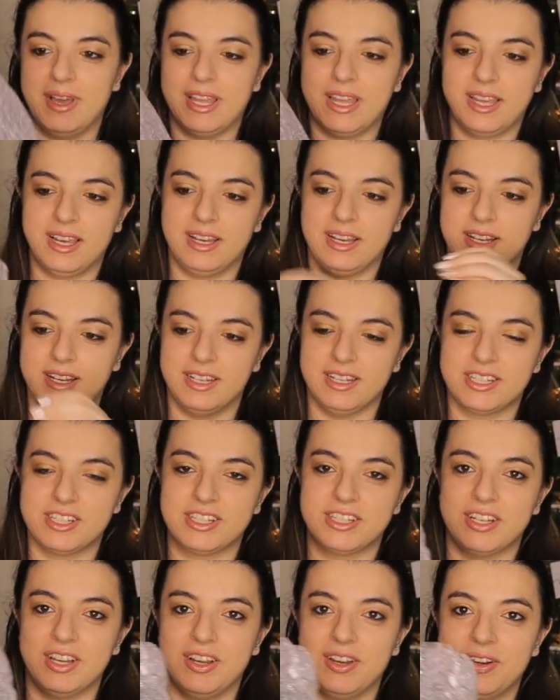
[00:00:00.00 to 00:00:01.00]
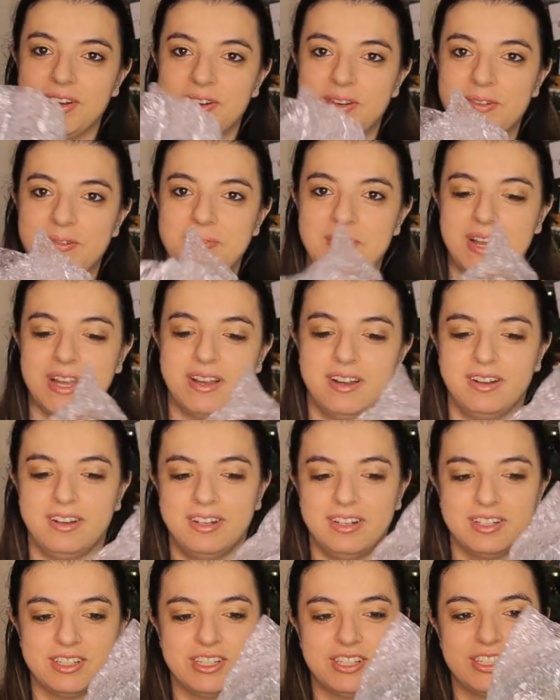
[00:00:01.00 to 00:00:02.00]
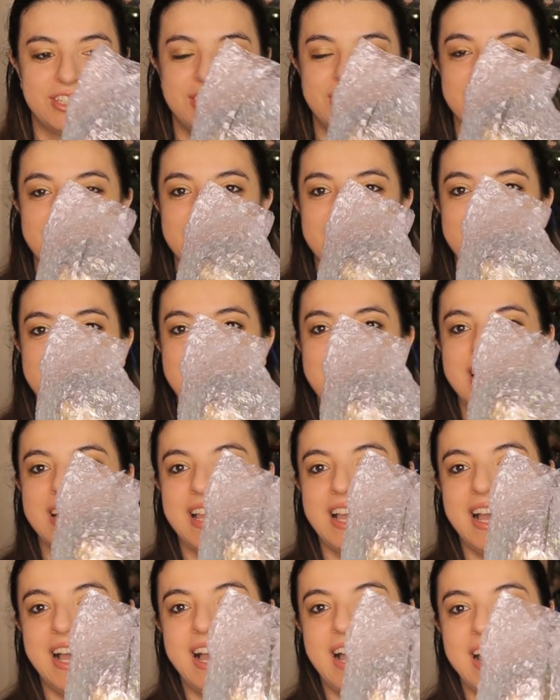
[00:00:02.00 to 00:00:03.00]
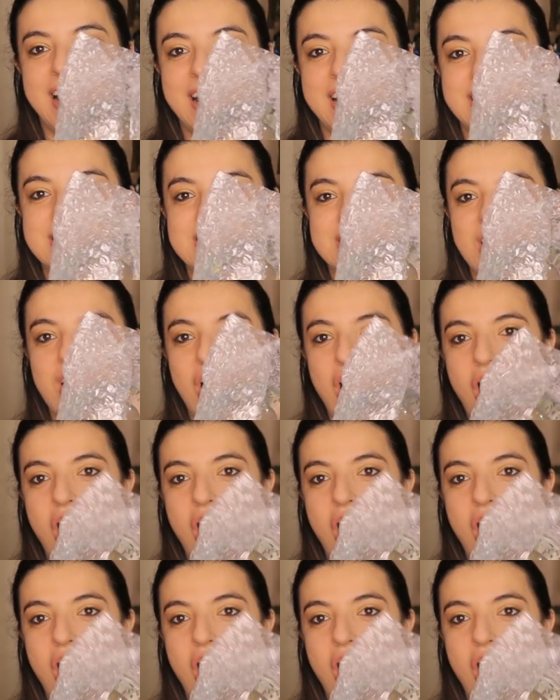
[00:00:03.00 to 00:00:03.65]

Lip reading: my gosh. Oh my gosh. Guys.